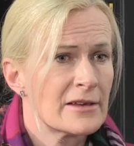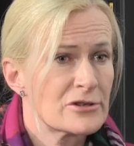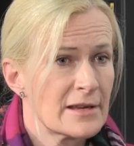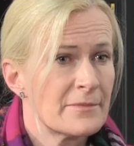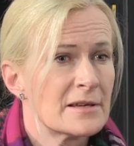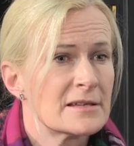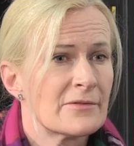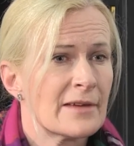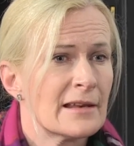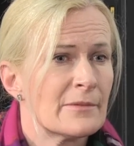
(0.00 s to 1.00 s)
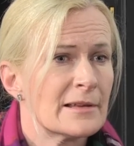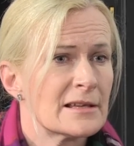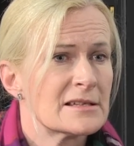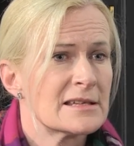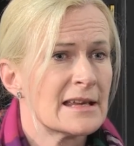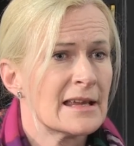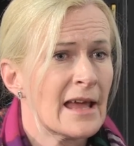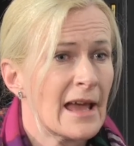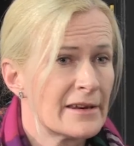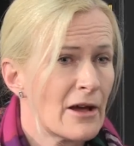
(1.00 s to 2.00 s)
treatment availability
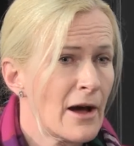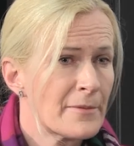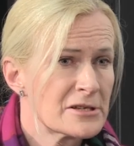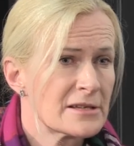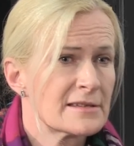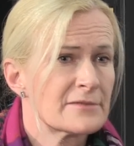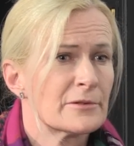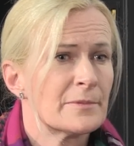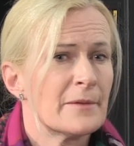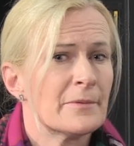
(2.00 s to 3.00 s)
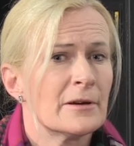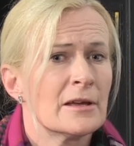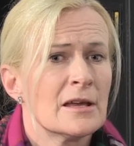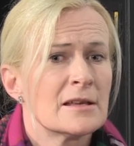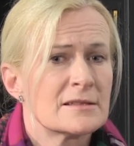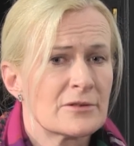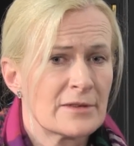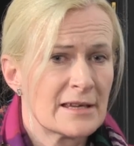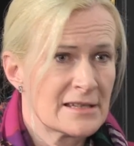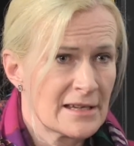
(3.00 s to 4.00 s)
and options for people, so
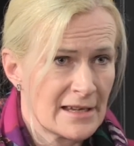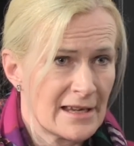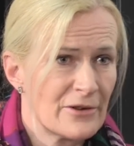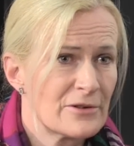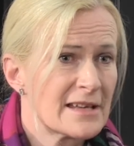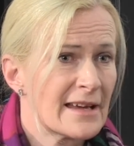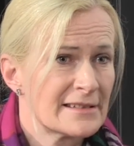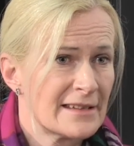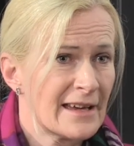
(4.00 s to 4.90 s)
that it goes hand in